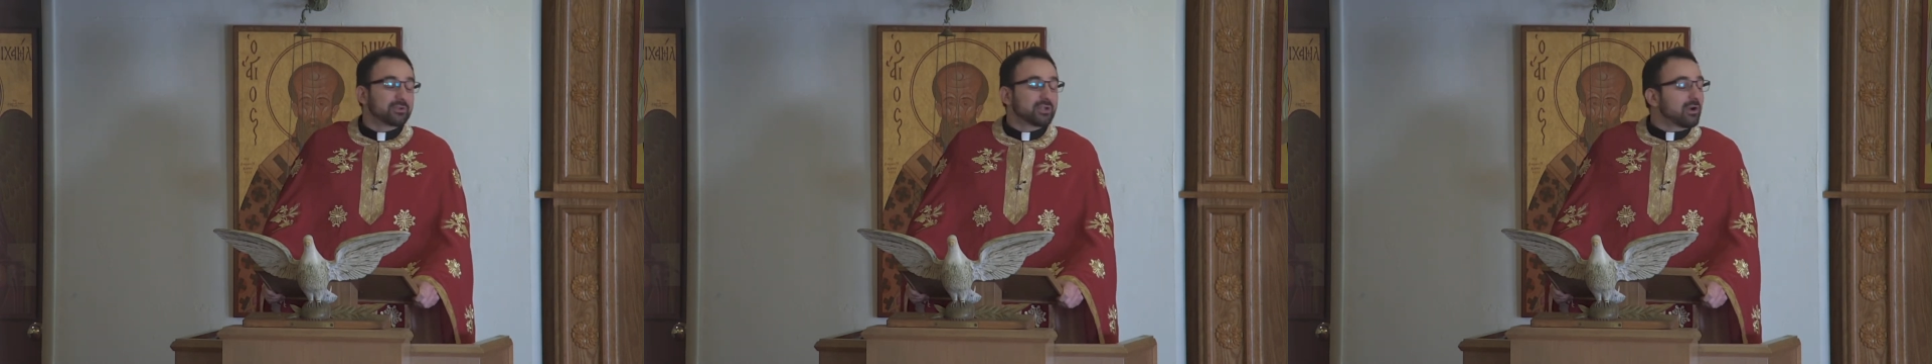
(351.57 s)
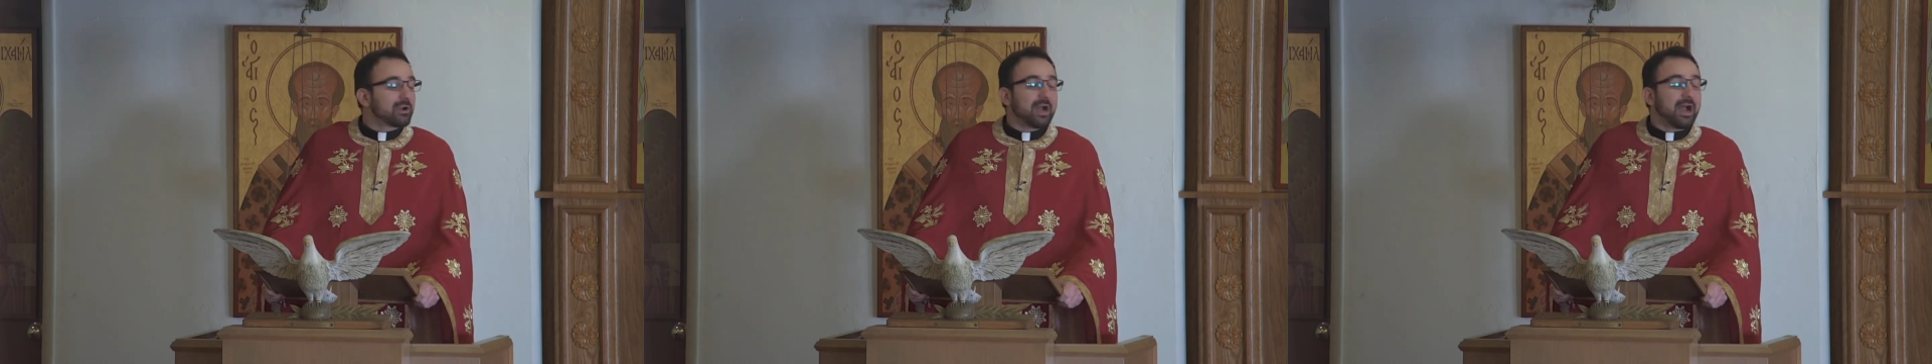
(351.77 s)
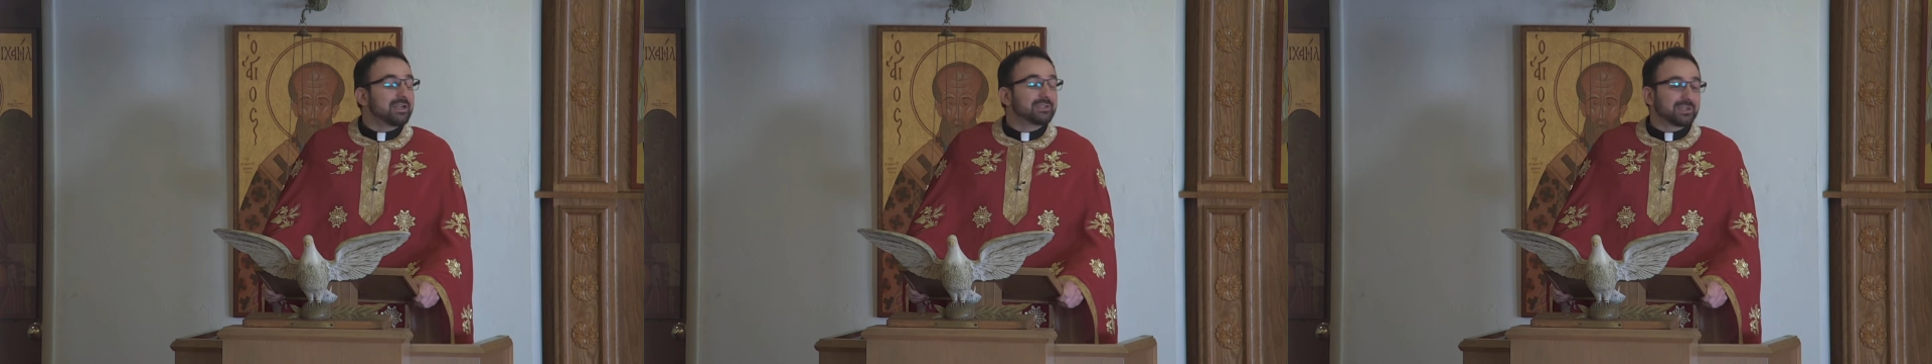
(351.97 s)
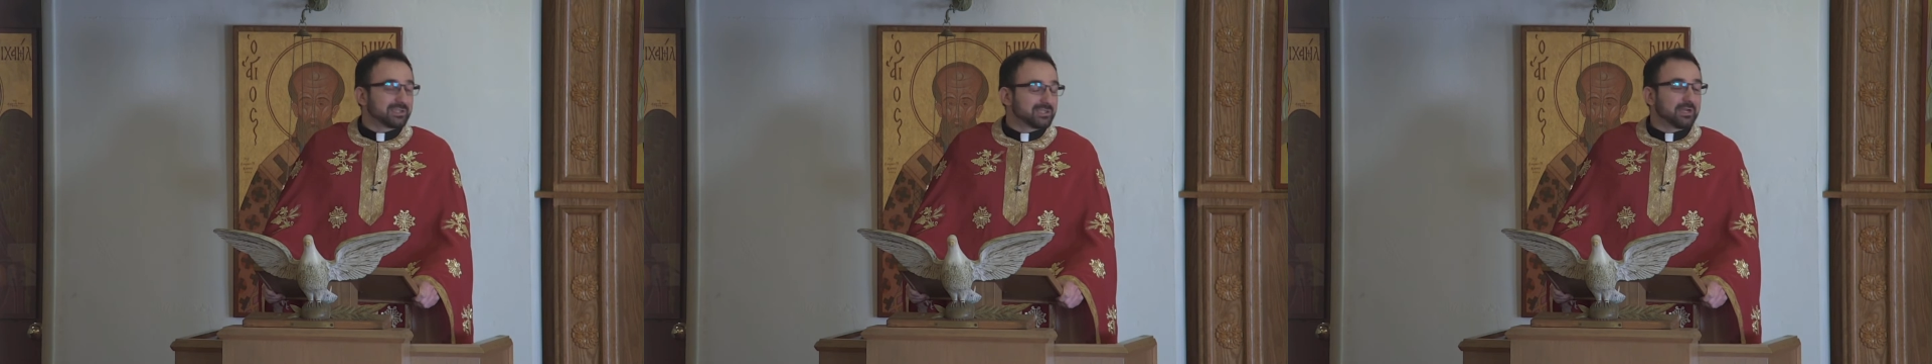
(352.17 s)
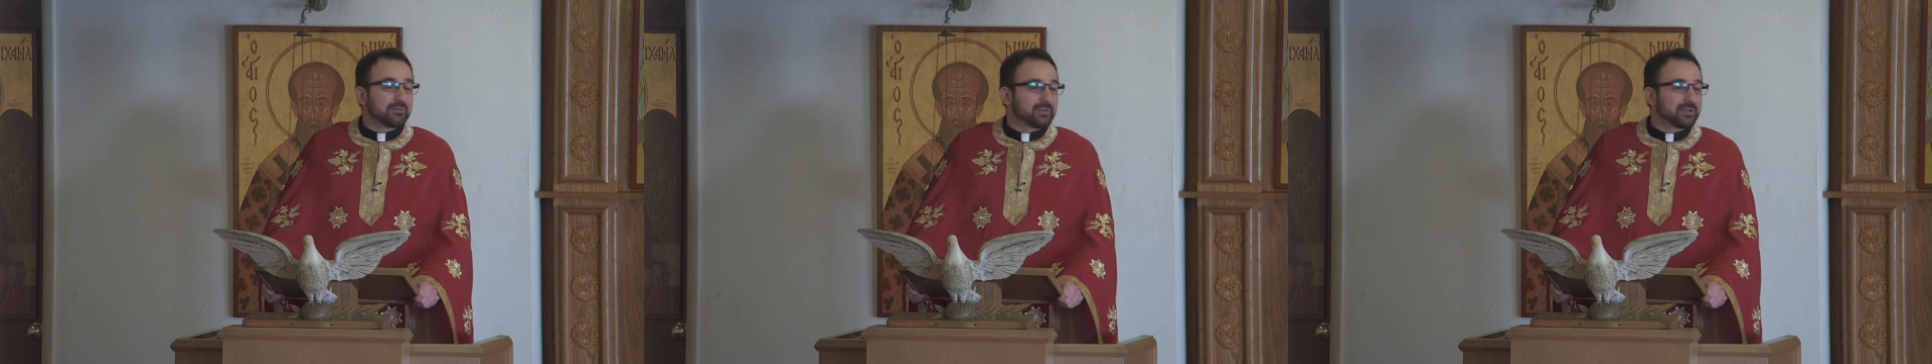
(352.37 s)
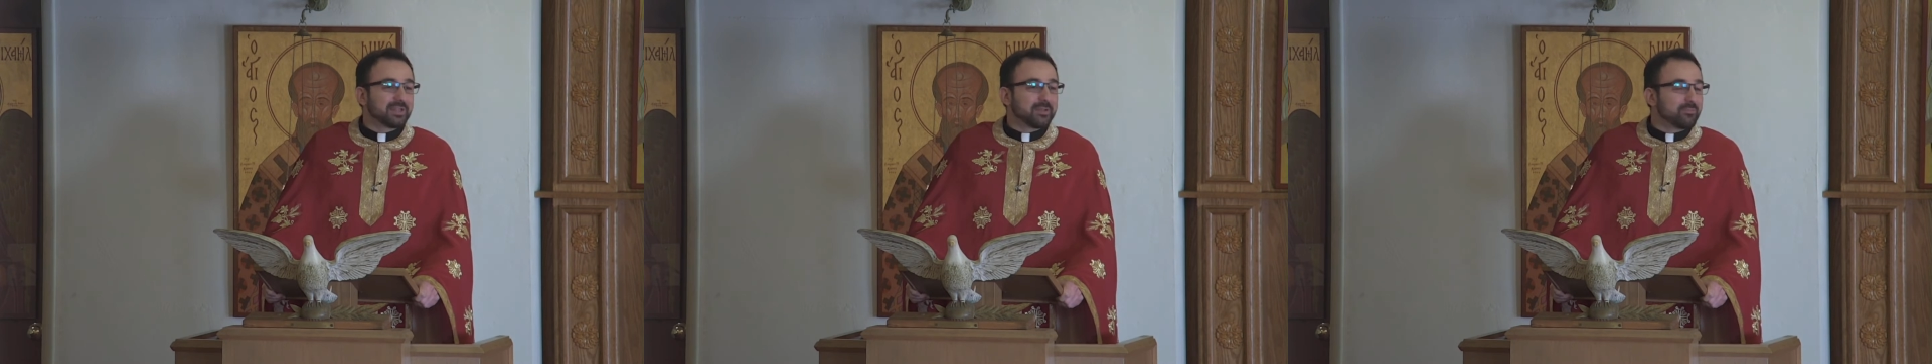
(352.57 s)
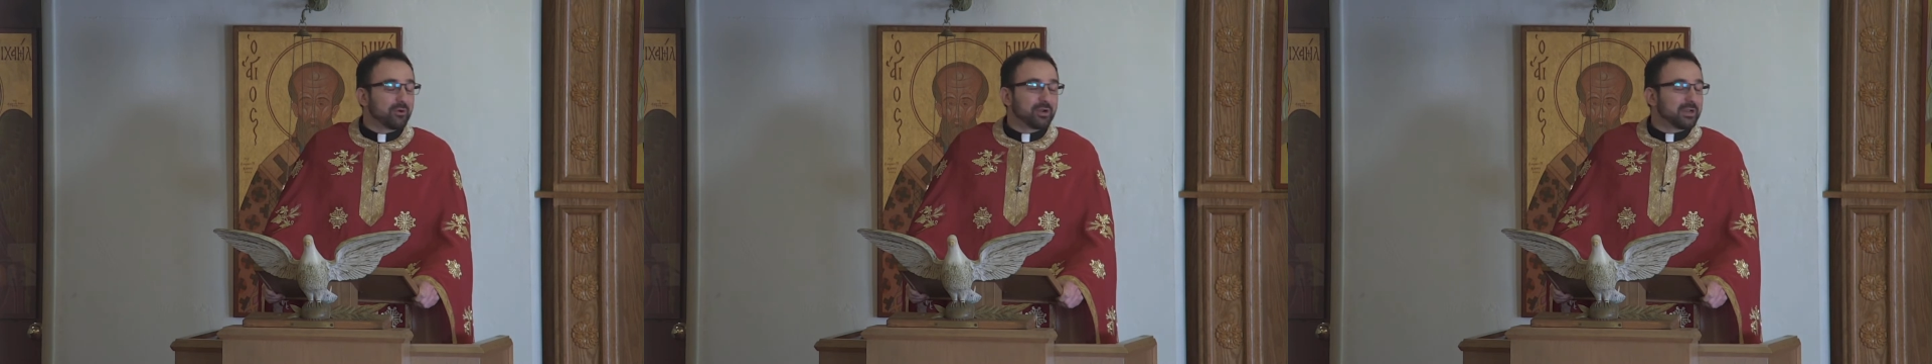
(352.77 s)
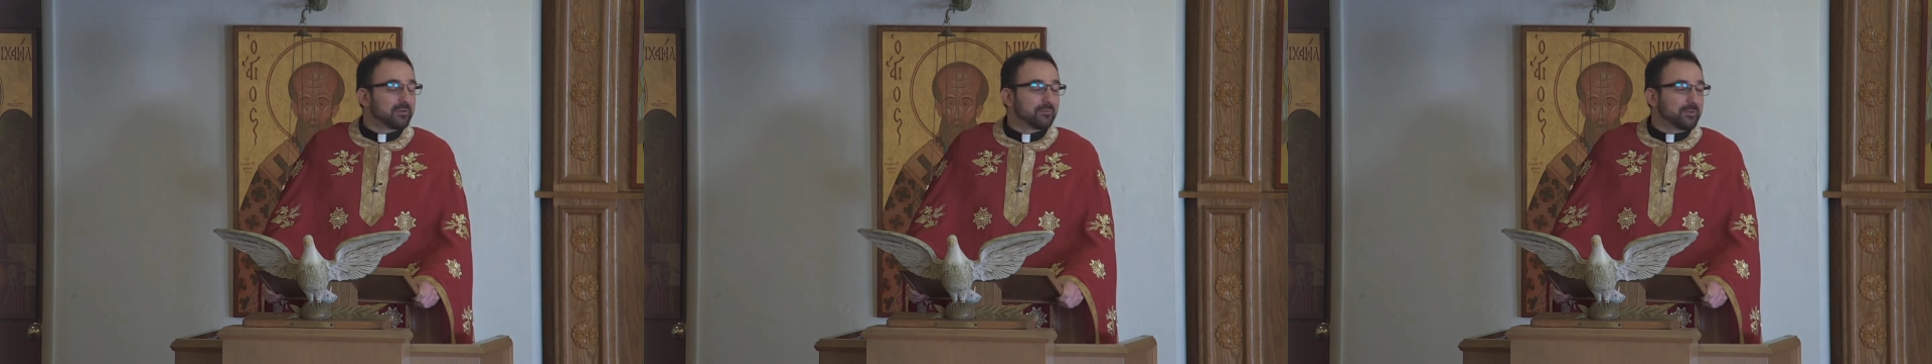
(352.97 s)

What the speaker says: there's all kinds of stuff that they put